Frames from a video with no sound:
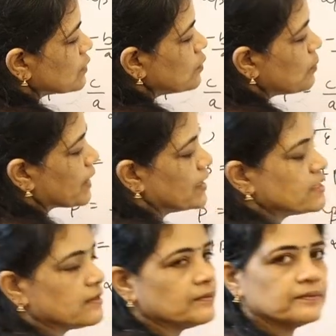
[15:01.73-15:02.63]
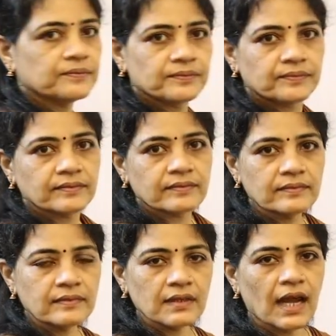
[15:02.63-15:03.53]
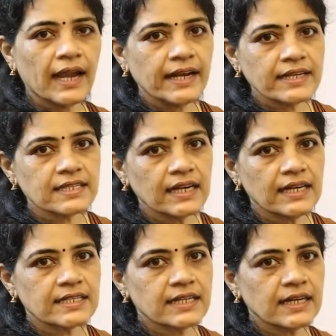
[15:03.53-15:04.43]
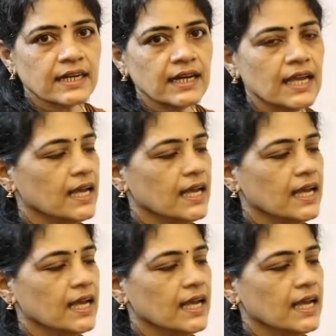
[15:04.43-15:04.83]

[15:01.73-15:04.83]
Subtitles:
numerator. Idea is clear, children?